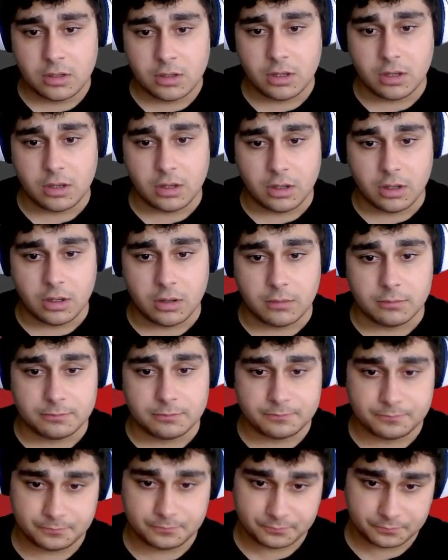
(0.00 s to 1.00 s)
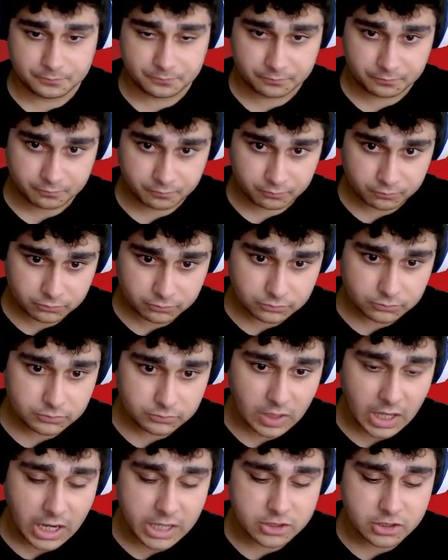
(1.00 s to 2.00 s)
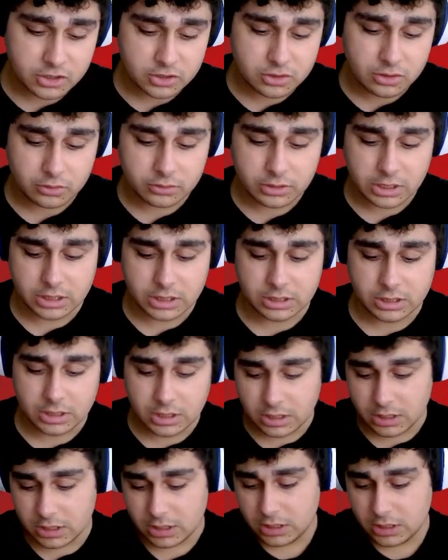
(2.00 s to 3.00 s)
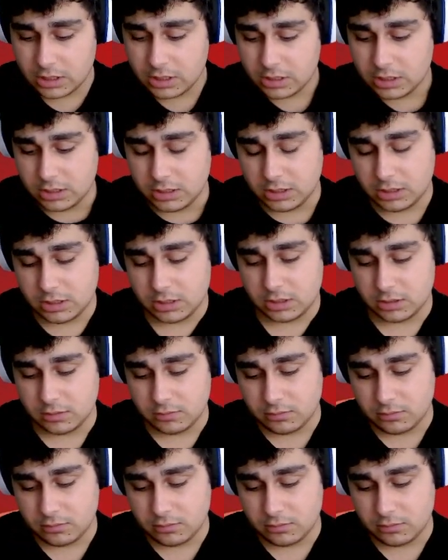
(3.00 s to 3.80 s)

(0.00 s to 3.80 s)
Um, I just know that, uh,